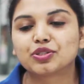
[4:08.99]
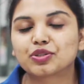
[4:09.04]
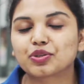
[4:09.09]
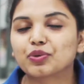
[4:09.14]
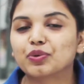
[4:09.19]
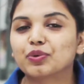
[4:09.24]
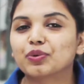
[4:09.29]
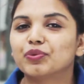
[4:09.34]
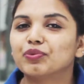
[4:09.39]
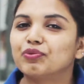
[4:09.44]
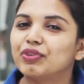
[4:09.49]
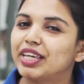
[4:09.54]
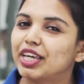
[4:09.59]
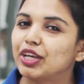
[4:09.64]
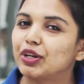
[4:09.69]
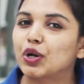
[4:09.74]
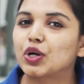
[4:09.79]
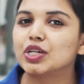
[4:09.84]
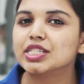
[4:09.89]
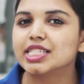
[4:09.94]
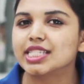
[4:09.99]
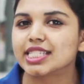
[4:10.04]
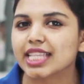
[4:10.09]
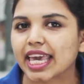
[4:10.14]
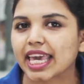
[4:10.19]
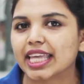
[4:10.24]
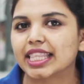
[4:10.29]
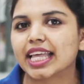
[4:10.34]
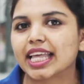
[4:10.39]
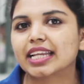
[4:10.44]
So we cannot
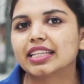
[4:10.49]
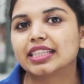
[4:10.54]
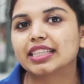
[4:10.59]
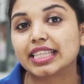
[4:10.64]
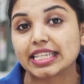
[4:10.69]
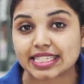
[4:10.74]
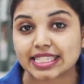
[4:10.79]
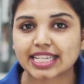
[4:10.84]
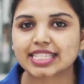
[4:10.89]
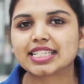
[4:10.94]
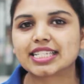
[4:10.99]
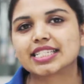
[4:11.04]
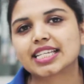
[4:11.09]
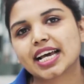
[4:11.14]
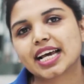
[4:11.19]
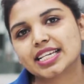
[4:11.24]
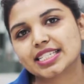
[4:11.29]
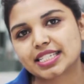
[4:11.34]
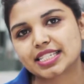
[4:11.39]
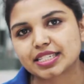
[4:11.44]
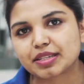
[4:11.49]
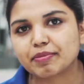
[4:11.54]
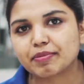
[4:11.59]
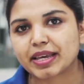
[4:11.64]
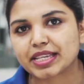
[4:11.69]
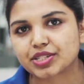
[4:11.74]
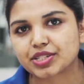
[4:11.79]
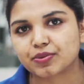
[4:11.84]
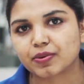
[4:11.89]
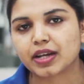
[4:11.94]
say that this exercise is
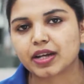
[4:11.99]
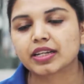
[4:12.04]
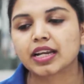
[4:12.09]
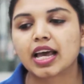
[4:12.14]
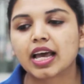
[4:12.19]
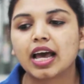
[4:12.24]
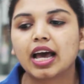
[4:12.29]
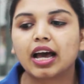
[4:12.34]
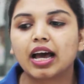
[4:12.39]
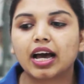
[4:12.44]
the best one.